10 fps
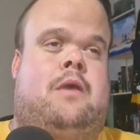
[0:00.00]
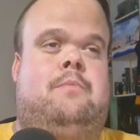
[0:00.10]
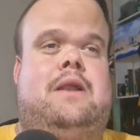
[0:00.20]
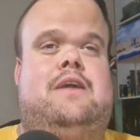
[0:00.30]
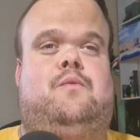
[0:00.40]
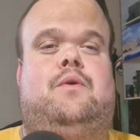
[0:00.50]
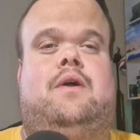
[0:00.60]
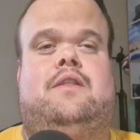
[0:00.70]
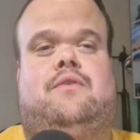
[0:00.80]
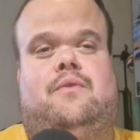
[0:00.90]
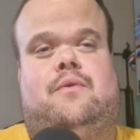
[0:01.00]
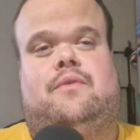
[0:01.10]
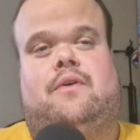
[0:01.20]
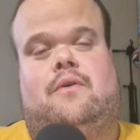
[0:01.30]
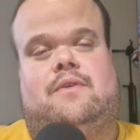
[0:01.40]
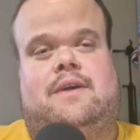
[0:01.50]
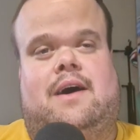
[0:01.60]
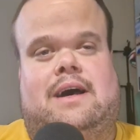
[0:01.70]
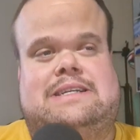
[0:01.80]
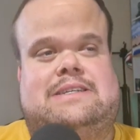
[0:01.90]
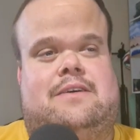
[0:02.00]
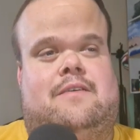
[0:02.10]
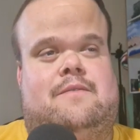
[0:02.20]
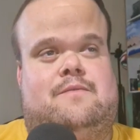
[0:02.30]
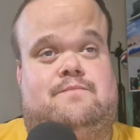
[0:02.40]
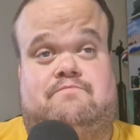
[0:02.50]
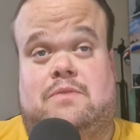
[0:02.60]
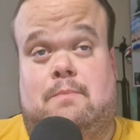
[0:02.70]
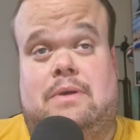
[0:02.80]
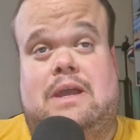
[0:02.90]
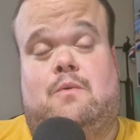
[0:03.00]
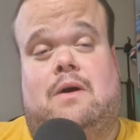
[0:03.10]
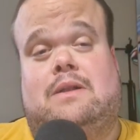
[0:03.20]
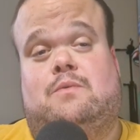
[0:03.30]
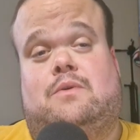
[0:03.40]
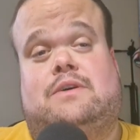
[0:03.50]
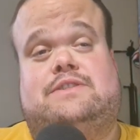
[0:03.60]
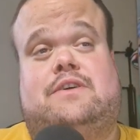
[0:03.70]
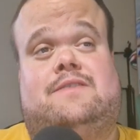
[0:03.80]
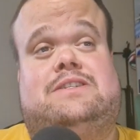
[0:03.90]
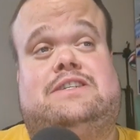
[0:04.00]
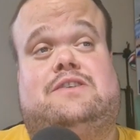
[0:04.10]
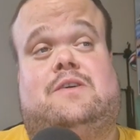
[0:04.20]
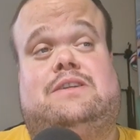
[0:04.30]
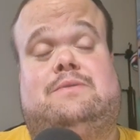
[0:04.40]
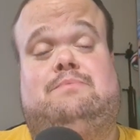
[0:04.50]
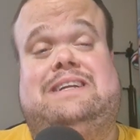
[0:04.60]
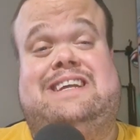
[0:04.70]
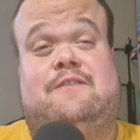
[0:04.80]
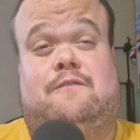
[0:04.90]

but as we run through those guys uh, the big one was obviously scotland beating